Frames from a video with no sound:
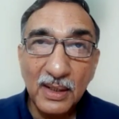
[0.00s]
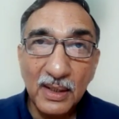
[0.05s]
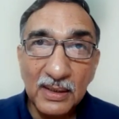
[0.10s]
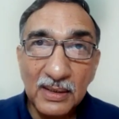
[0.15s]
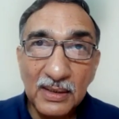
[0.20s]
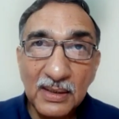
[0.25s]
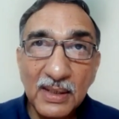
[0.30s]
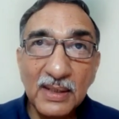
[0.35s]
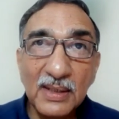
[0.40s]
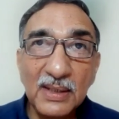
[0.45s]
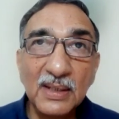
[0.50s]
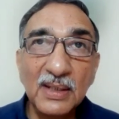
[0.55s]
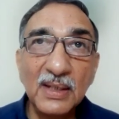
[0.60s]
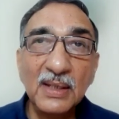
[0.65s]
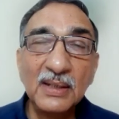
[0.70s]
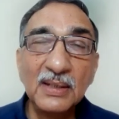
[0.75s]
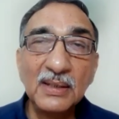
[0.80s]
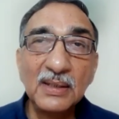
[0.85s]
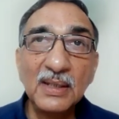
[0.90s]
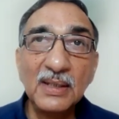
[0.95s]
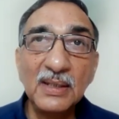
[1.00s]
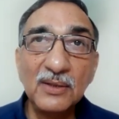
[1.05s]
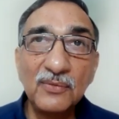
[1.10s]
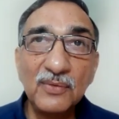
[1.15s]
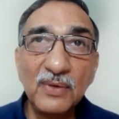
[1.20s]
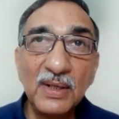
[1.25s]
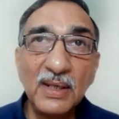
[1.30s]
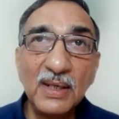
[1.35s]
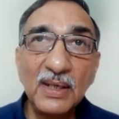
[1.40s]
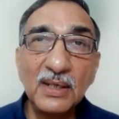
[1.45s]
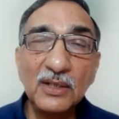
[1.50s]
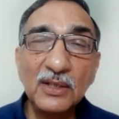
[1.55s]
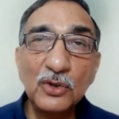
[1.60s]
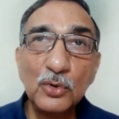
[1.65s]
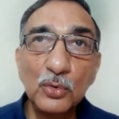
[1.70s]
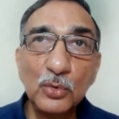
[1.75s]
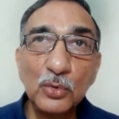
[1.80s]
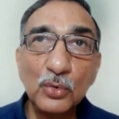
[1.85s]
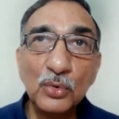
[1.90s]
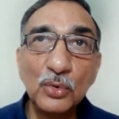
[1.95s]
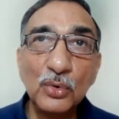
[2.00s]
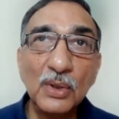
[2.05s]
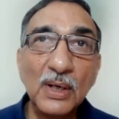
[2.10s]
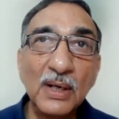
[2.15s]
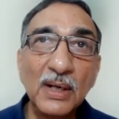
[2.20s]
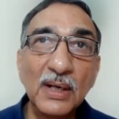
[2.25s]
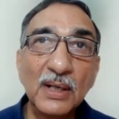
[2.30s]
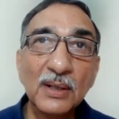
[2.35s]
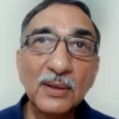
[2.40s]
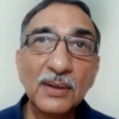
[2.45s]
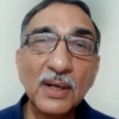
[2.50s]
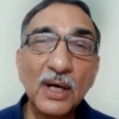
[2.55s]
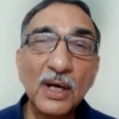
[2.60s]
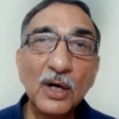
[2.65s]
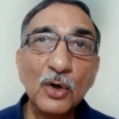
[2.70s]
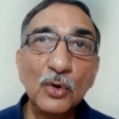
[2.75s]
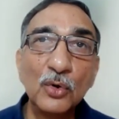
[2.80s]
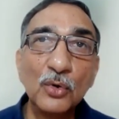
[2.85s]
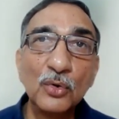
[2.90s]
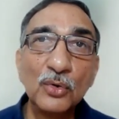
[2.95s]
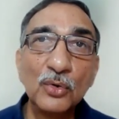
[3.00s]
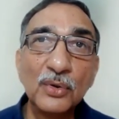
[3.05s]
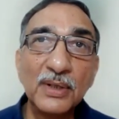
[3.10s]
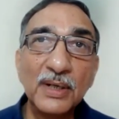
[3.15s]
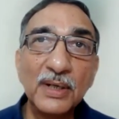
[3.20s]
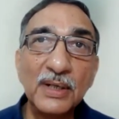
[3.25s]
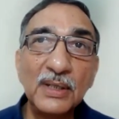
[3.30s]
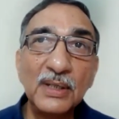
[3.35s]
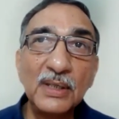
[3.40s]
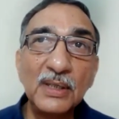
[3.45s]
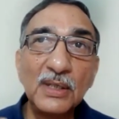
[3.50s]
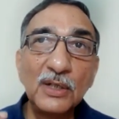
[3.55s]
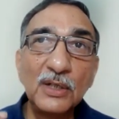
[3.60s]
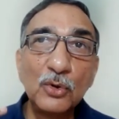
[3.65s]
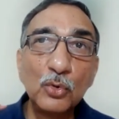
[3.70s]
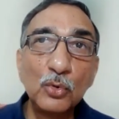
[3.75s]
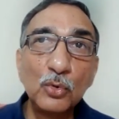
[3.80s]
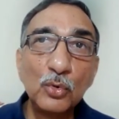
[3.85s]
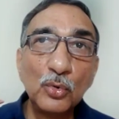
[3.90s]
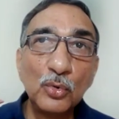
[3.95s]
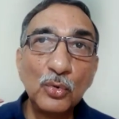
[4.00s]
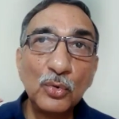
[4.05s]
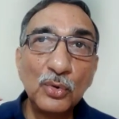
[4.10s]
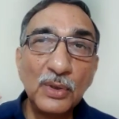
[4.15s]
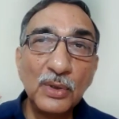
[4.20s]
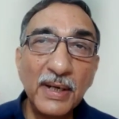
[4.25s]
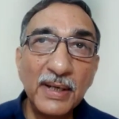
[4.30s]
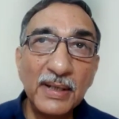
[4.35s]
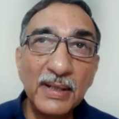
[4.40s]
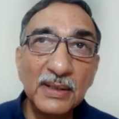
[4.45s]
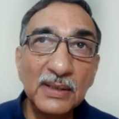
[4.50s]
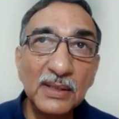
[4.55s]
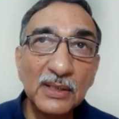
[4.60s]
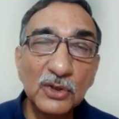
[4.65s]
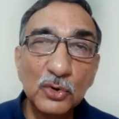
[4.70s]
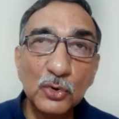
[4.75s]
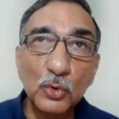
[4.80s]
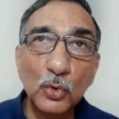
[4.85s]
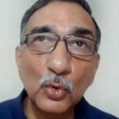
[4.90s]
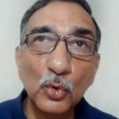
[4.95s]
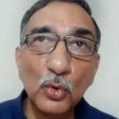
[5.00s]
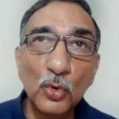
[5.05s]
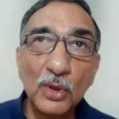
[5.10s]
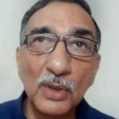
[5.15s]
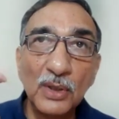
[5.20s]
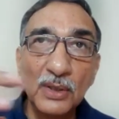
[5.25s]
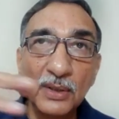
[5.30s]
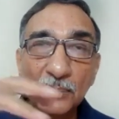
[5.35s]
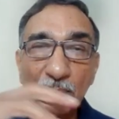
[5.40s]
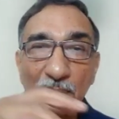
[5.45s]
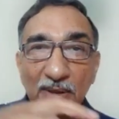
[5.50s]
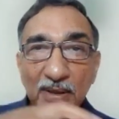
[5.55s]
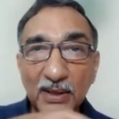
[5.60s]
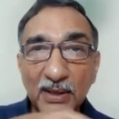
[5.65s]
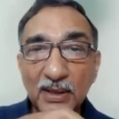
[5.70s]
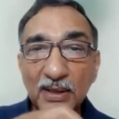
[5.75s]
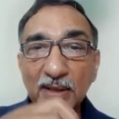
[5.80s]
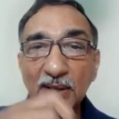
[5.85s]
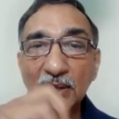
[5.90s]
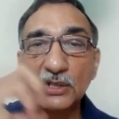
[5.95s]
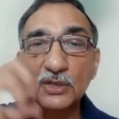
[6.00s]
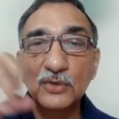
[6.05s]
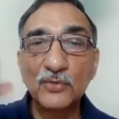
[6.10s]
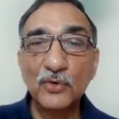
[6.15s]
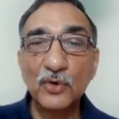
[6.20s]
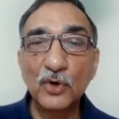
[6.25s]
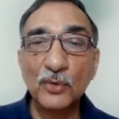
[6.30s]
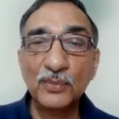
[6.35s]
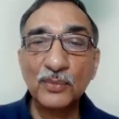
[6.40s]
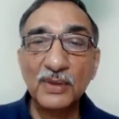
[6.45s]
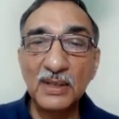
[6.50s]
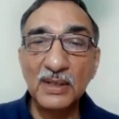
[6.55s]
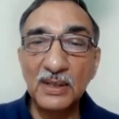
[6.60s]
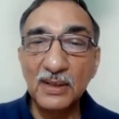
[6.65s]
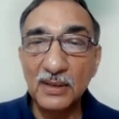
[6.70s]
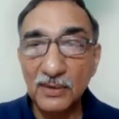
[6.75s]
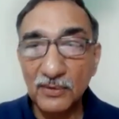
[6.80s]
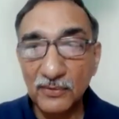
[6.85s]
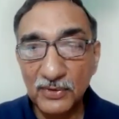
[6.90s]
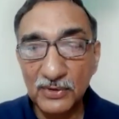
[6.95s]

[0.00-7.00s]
In the evening, you are now ready to let the soul be released from the